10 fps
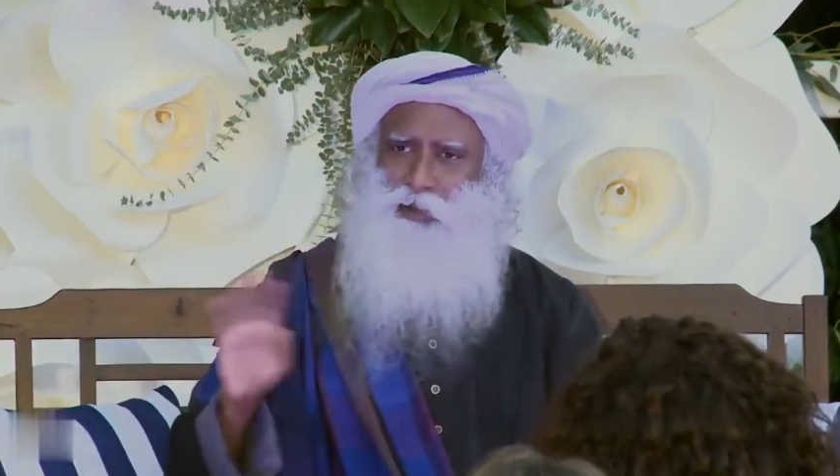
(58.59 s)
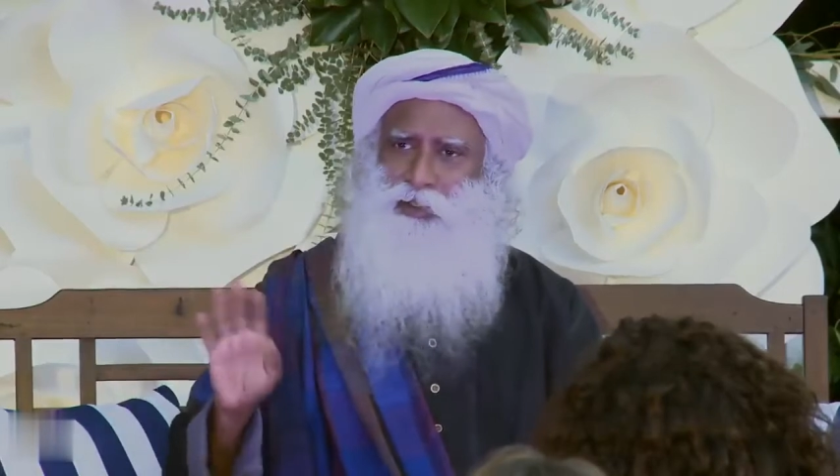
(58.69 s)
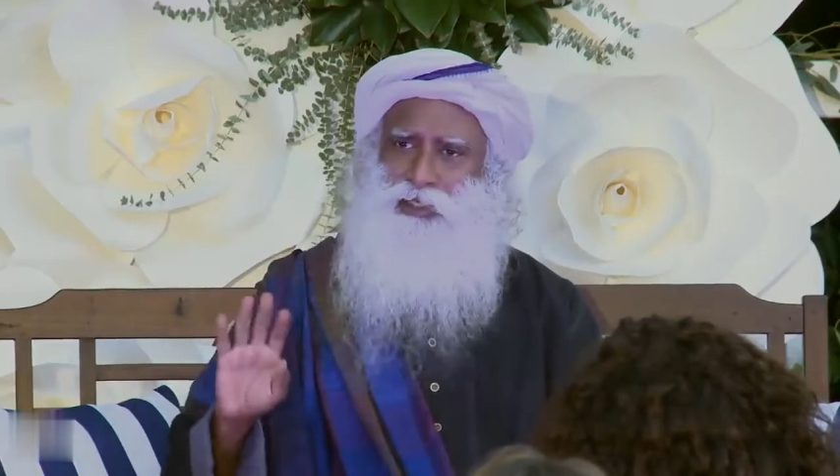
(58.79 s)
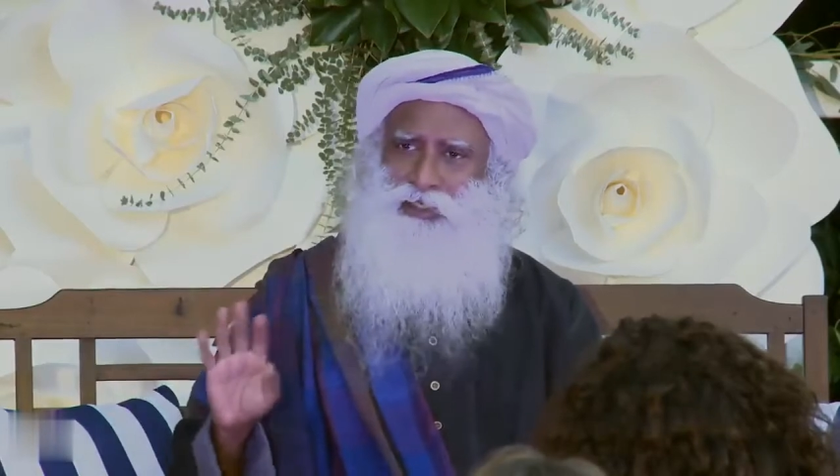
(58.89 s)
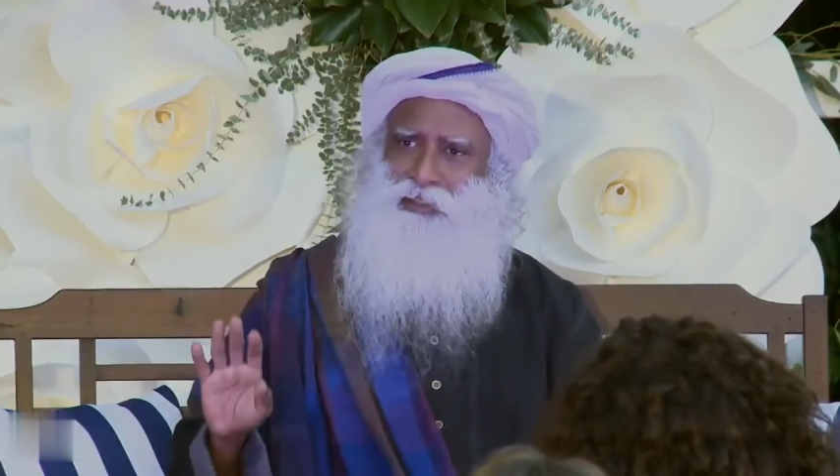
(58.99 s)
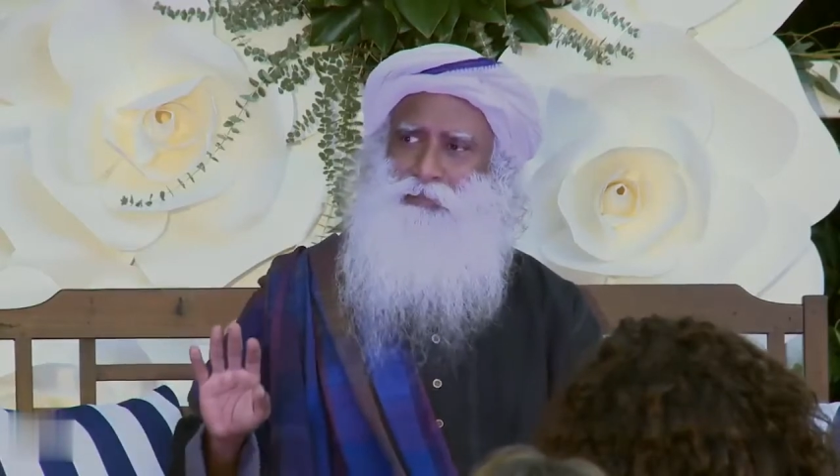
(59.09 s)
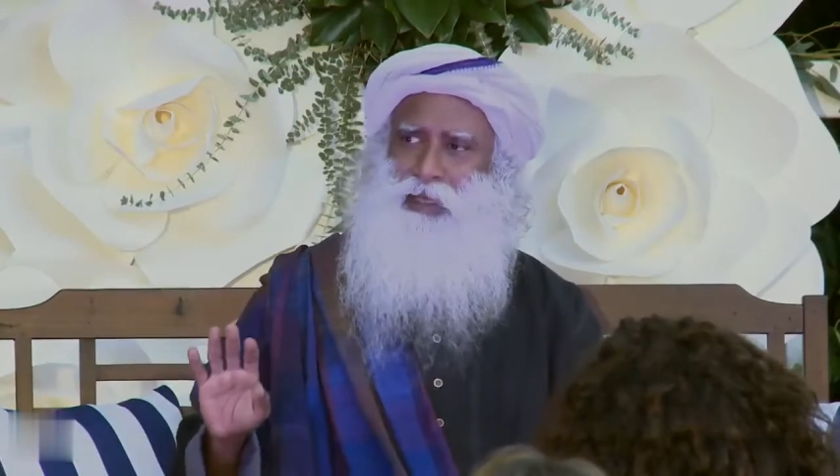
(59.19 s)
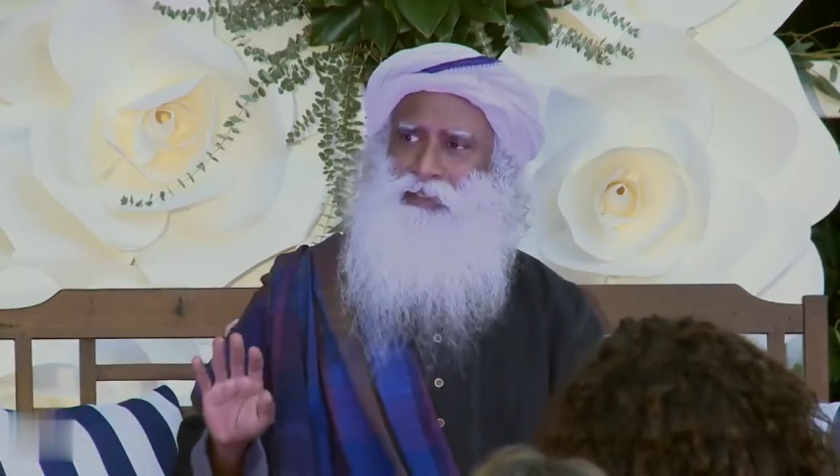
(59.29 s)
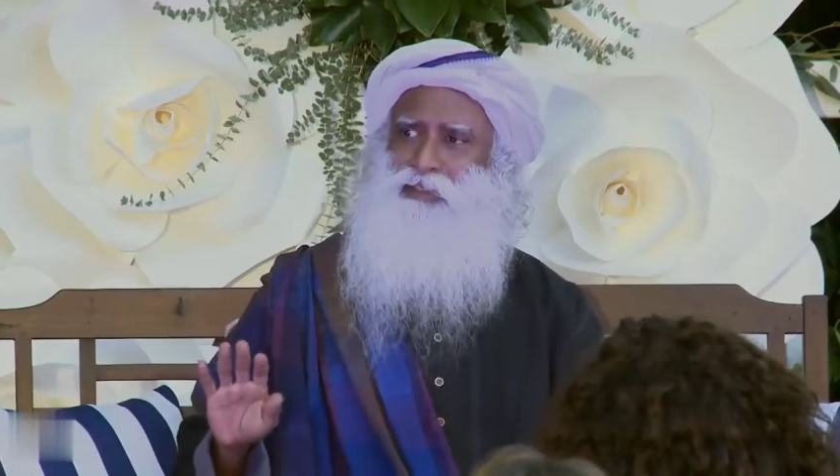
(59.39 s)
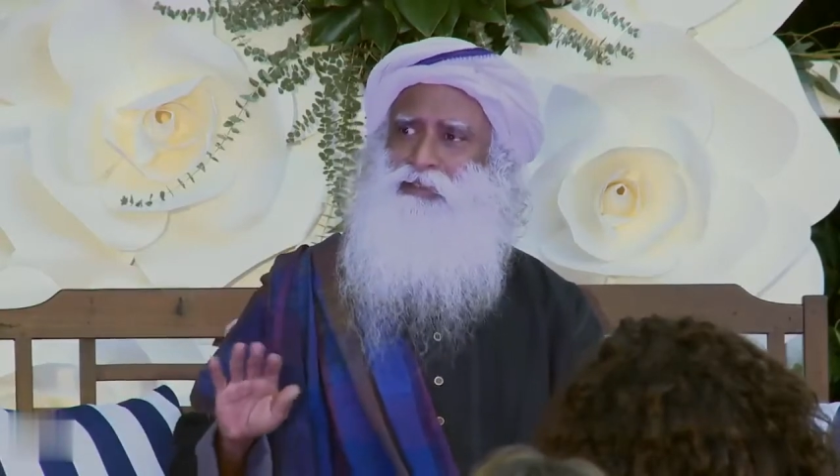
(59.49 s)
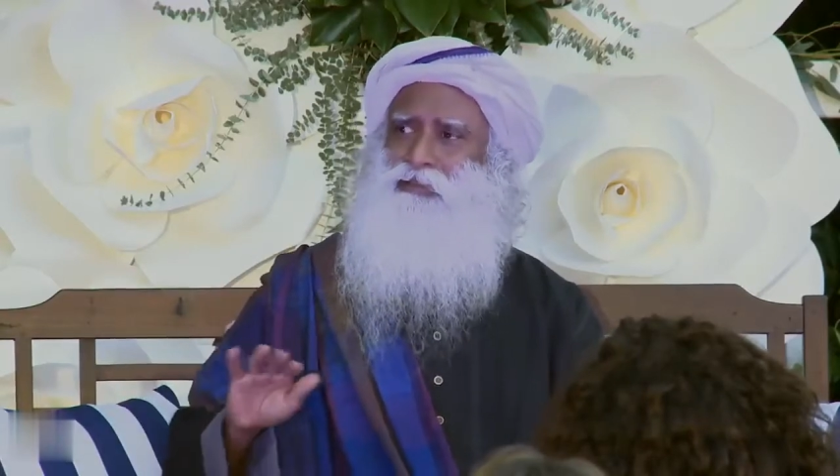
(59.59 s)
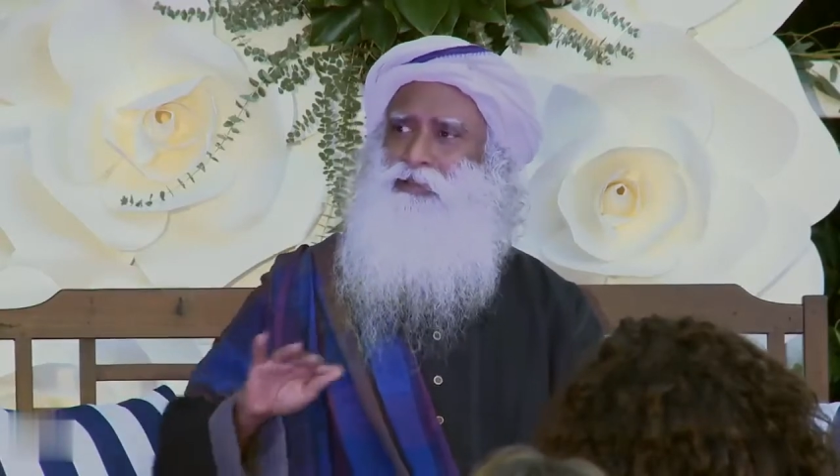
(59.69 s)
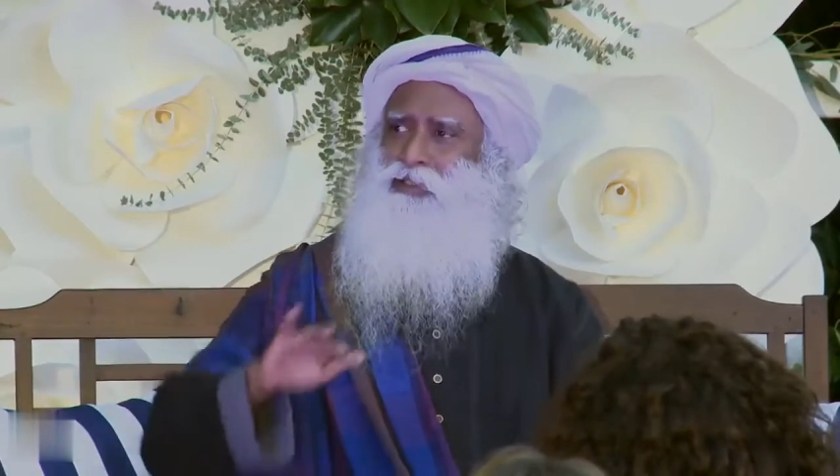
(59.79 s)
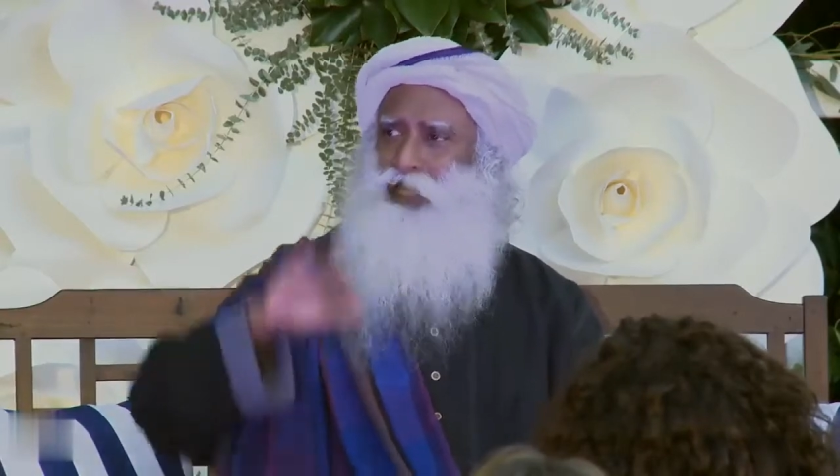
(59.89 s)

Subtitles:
or wrong, it doesn't matter. The